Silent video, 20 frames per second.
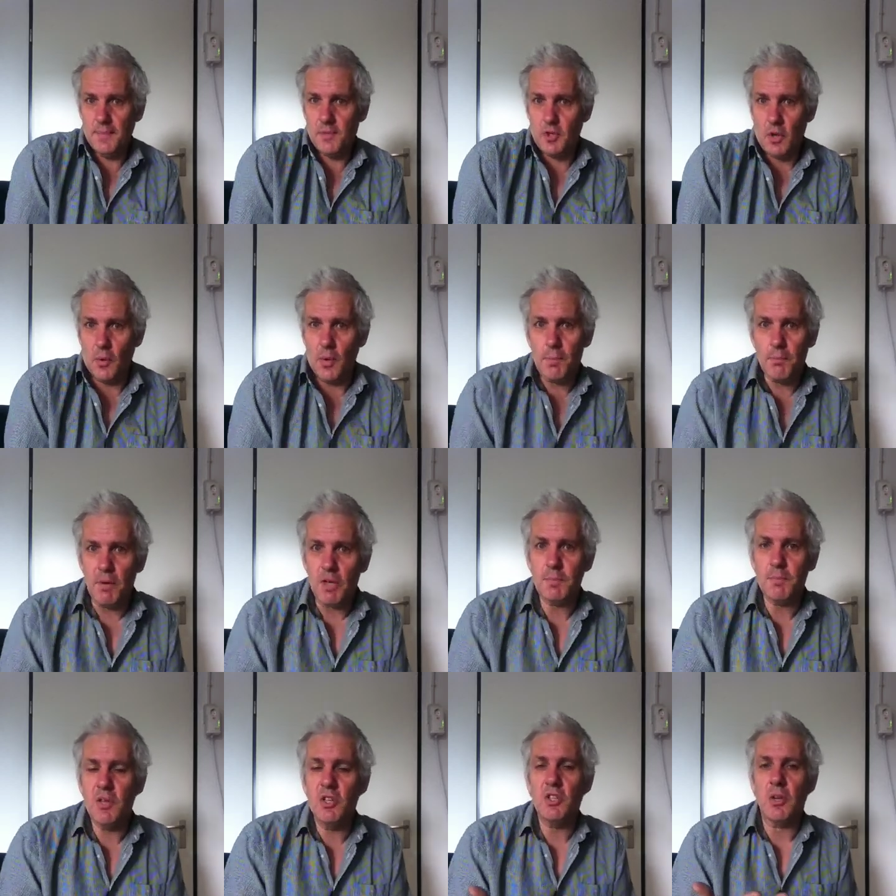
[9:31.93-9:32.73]
So it
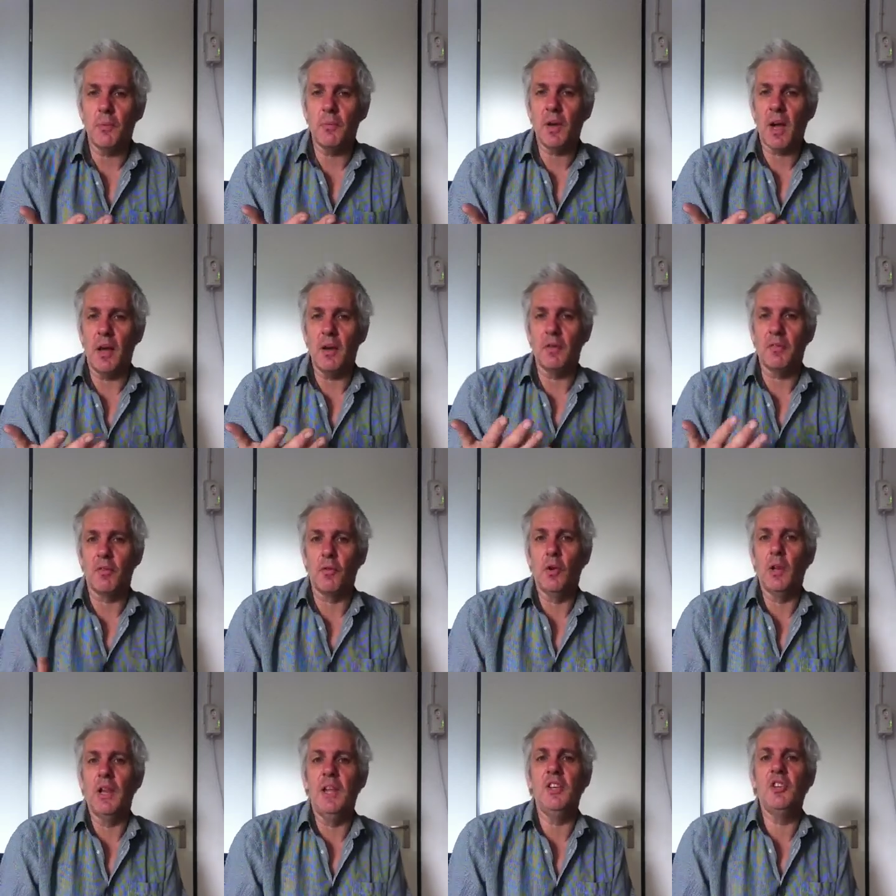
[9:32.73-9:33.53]
must be some kind of
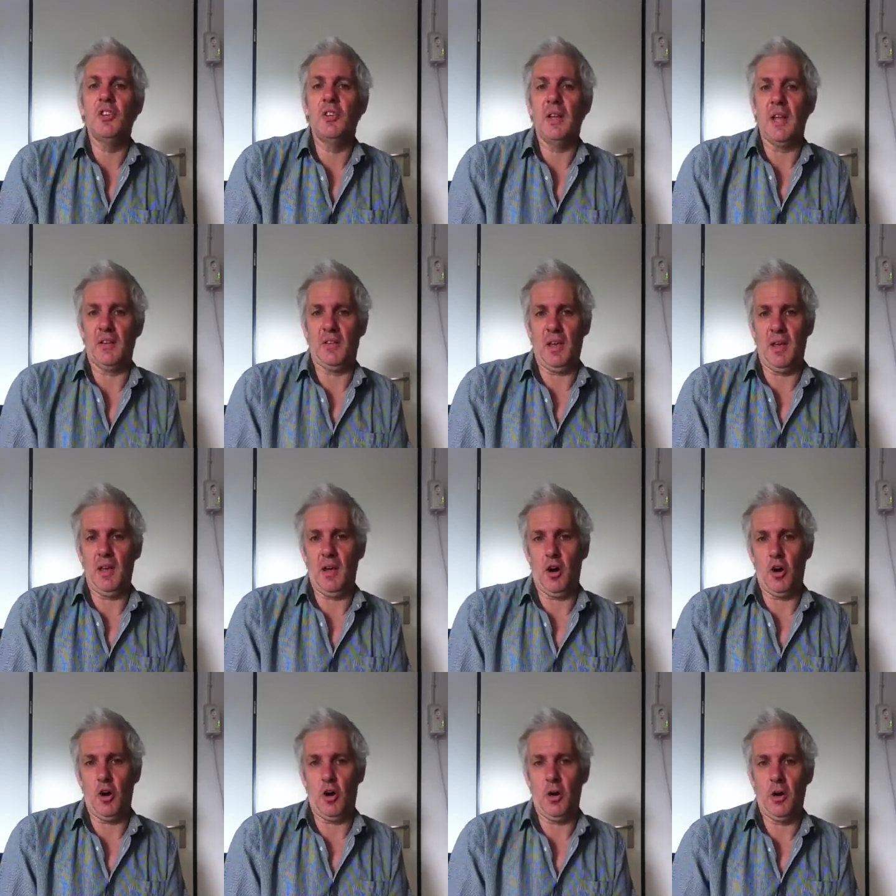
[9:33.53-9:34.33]
religion that they
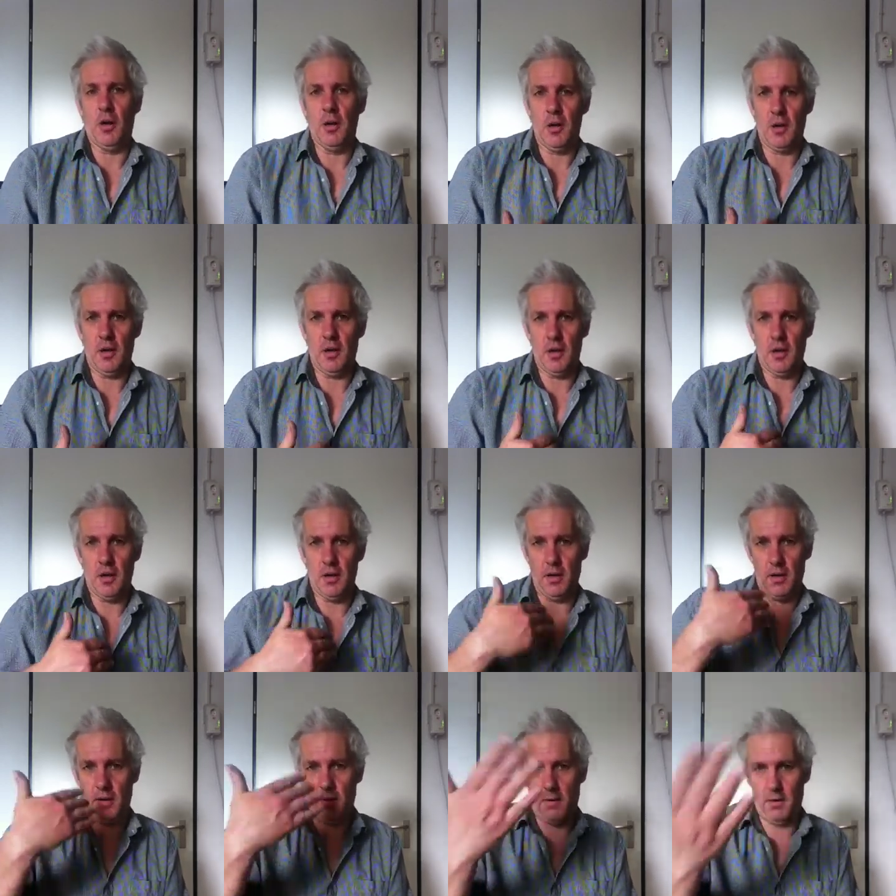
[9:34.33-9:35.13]
are
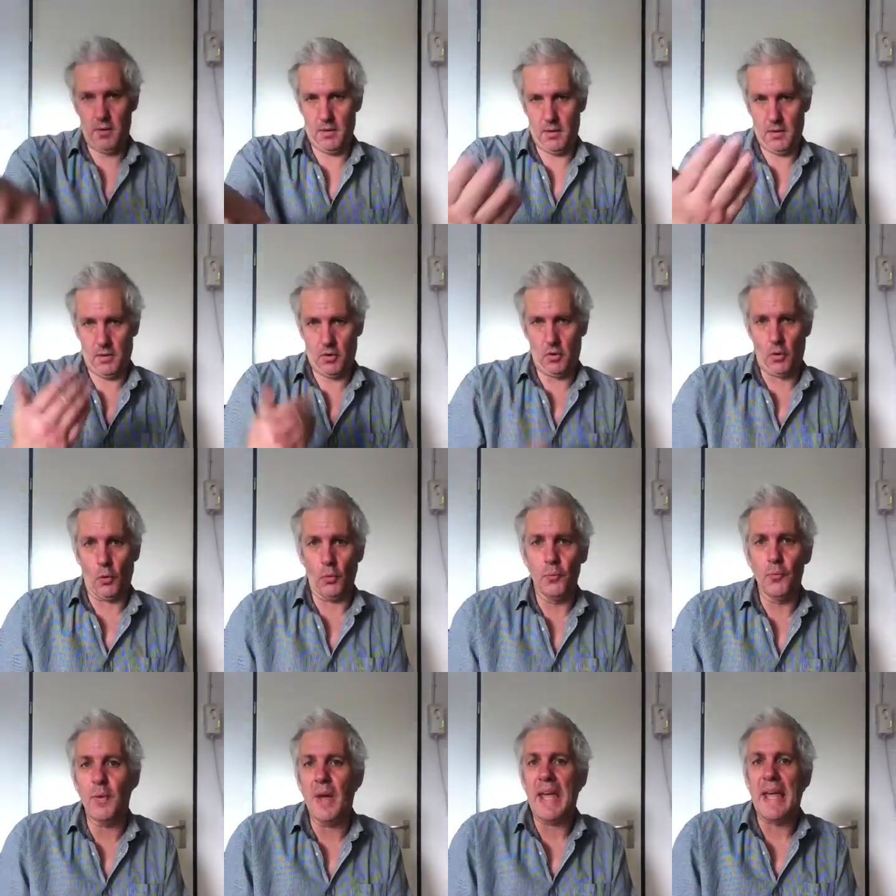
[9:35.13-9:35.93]

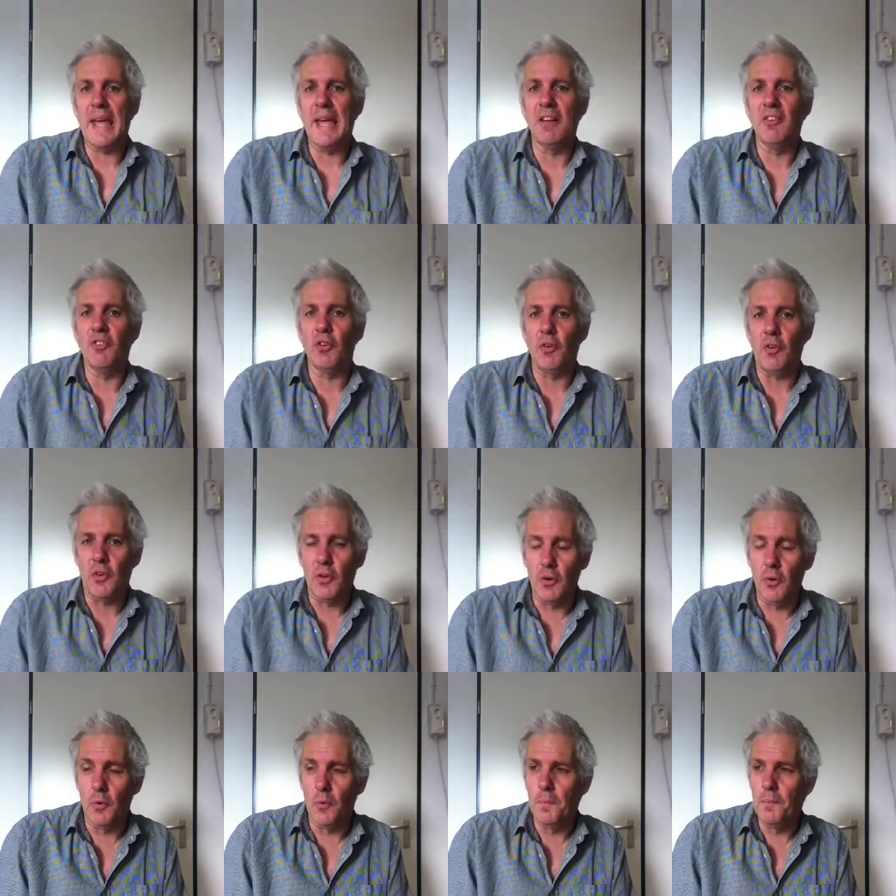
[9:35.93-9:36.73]
conveying to
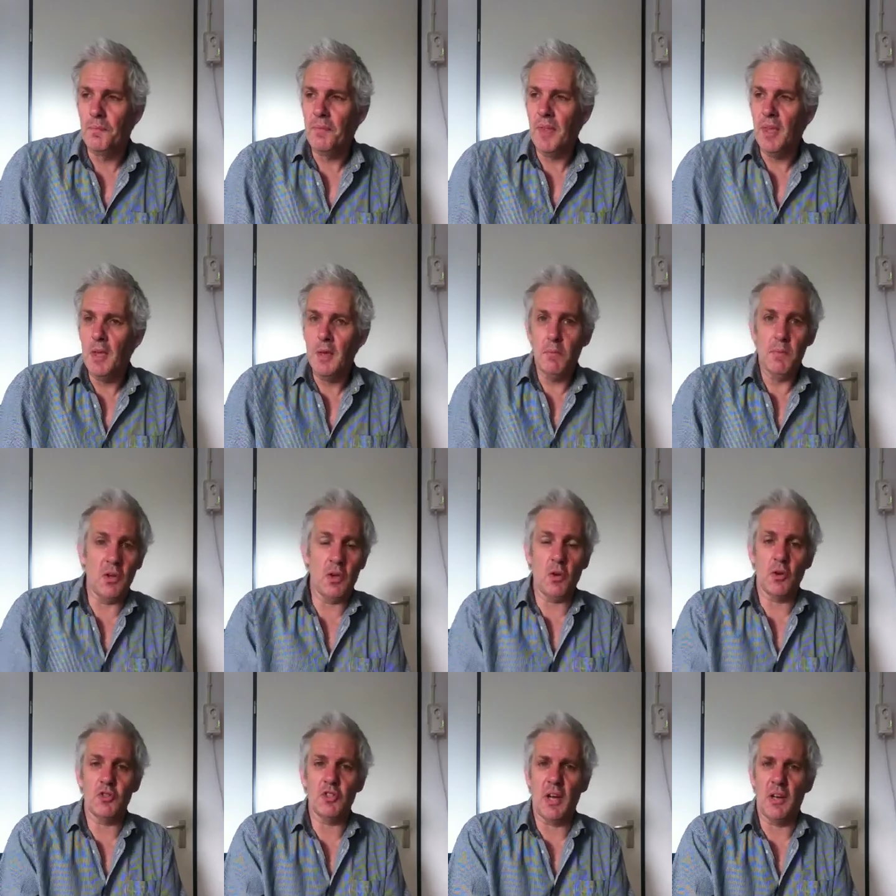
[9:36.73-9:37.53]
you,
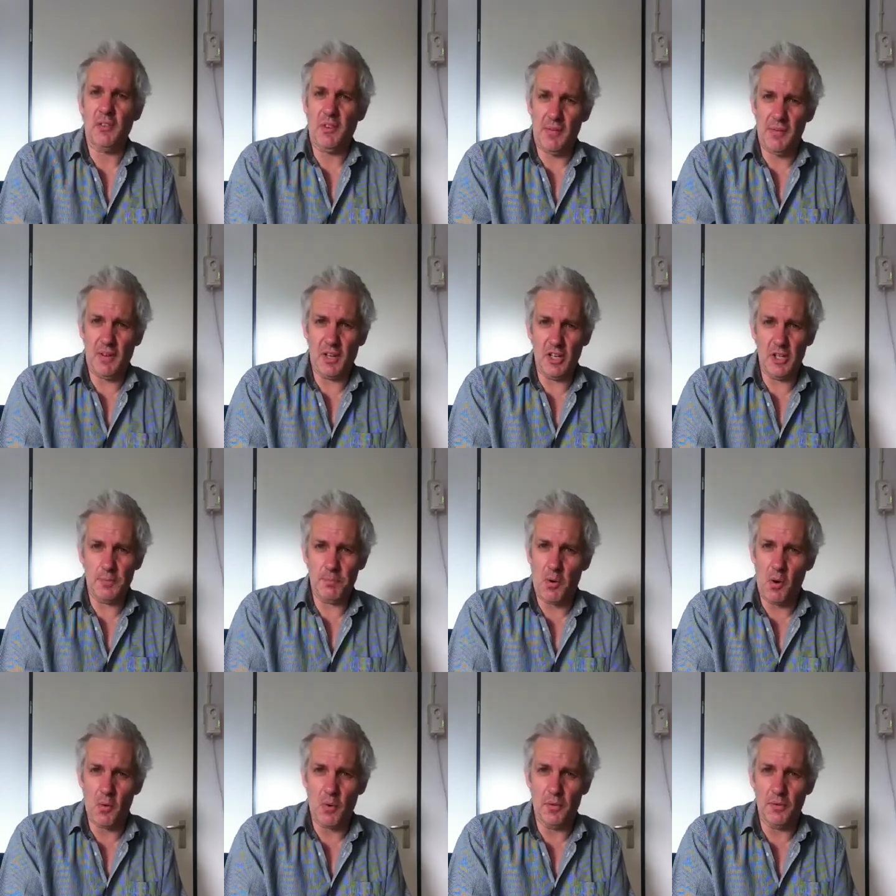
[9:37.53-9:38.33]
because scientifically
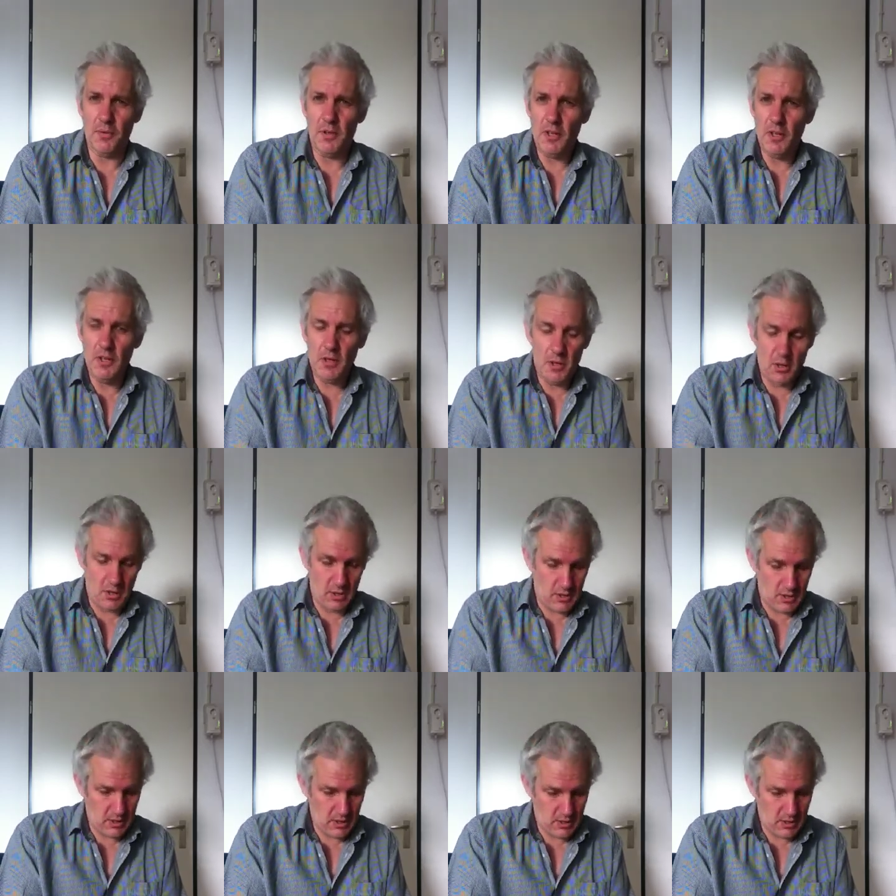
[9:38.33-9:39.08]
spoken, I